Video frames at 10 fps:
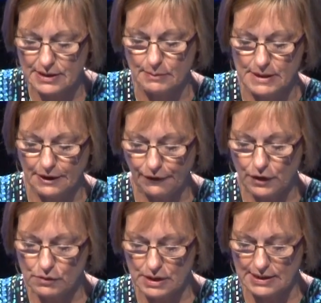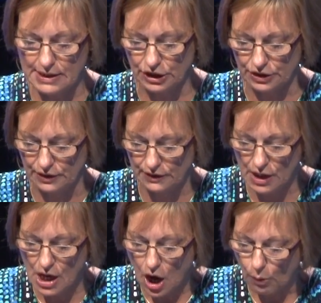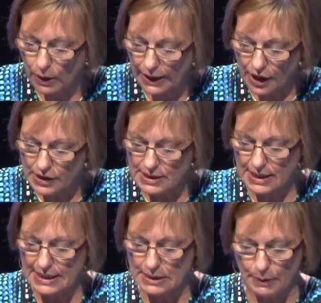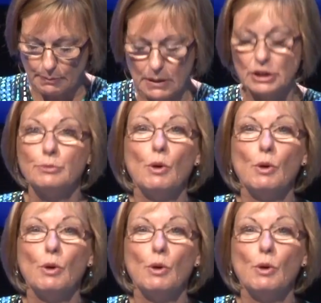some difficult decisions, and we're going to need to be much